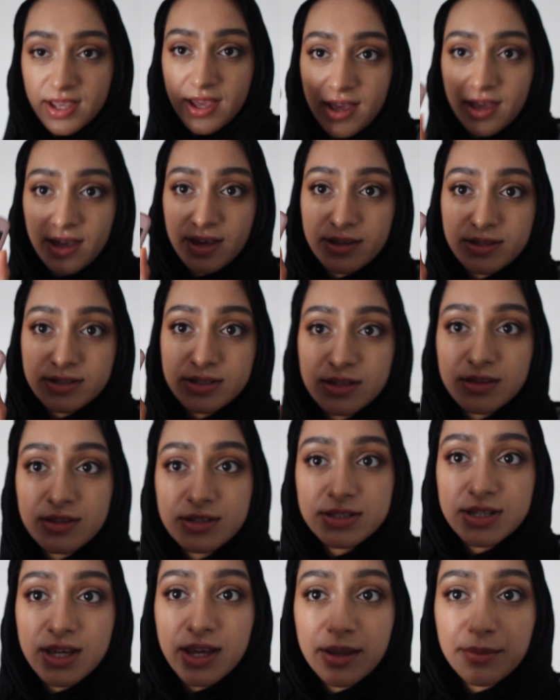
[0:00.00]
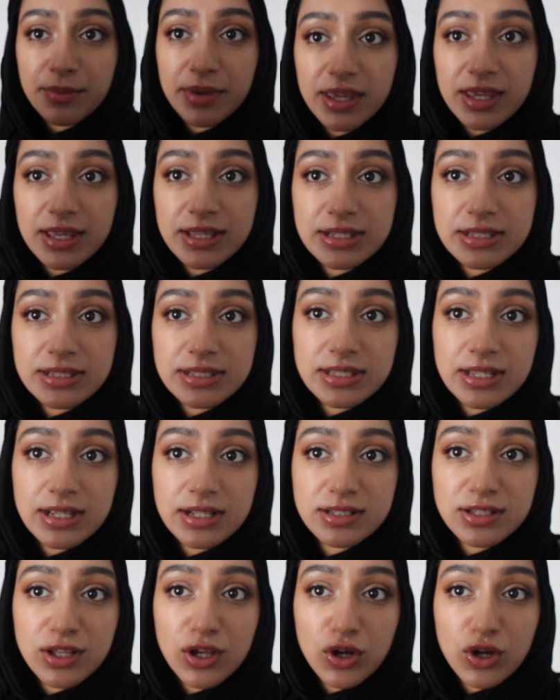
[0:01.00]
and the time is 6